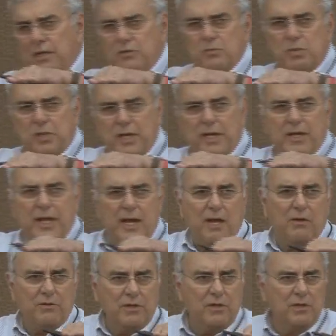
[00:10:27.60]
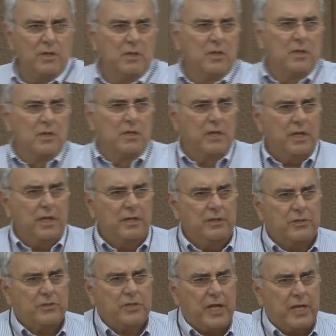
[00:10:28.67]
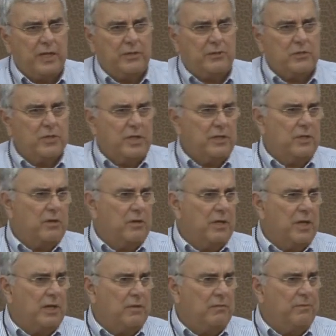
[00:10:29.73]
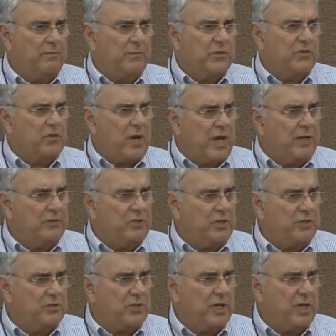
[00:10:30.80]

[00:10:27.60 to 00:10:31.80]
is played out in the settings that you're in. Strategies